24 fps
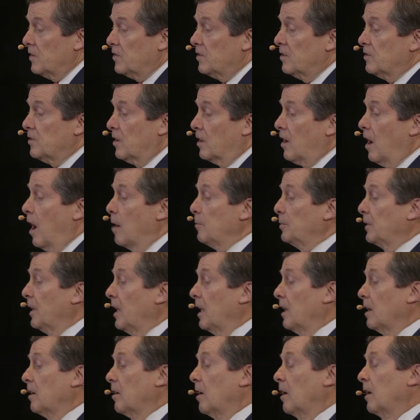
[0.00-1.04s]
this is a
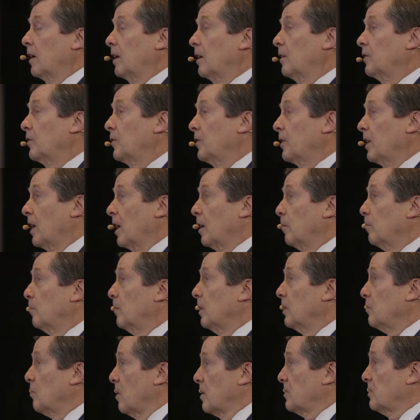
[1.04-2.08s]
complicated audience that
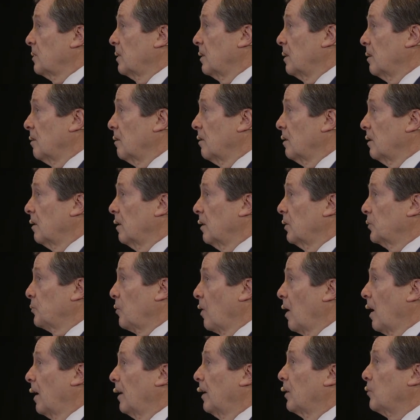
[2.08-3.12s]
I'm addressing here, and I'll
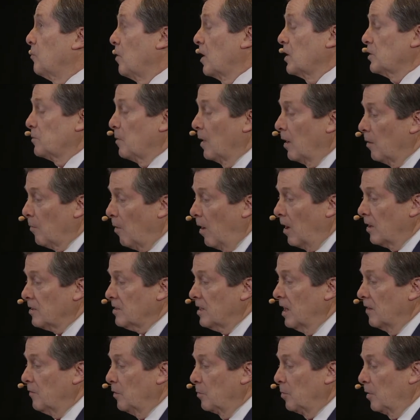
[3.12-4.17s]
try and address my
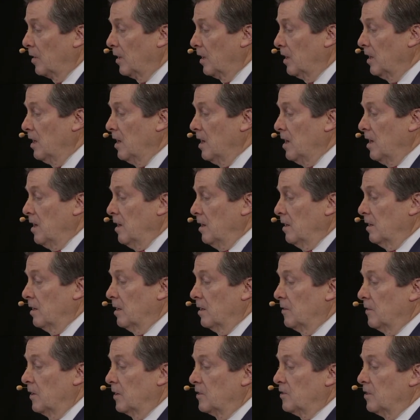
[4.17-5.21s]
remarks to everybody
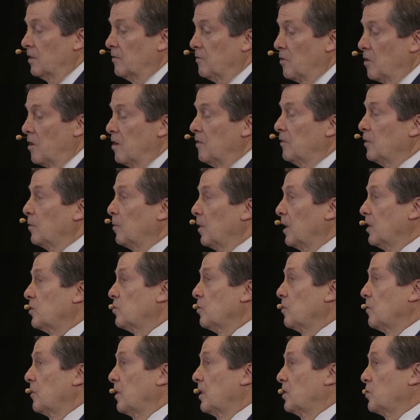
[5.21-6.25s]
that's involved and make
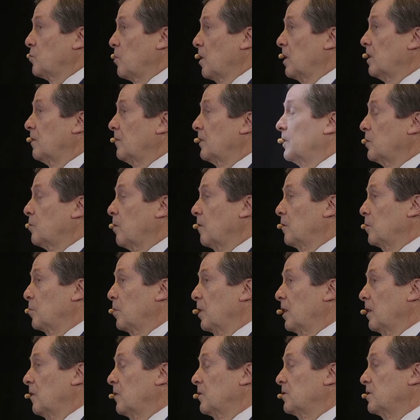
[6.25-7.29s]
sure that it's relevant to
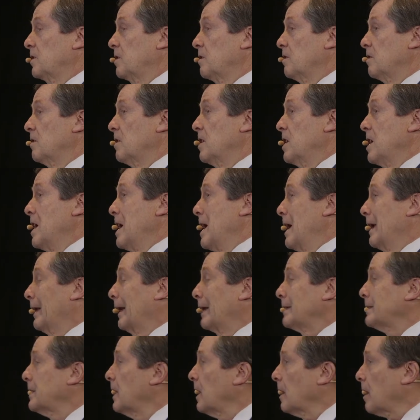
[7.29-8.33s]
everybody that's here.
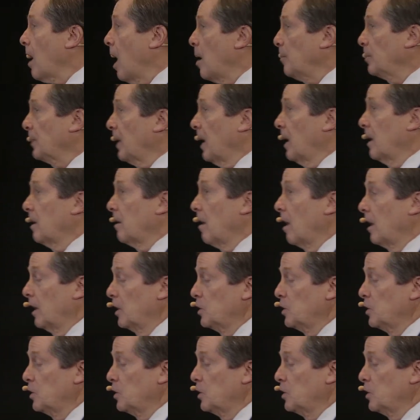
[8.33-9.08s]
And I say a complicated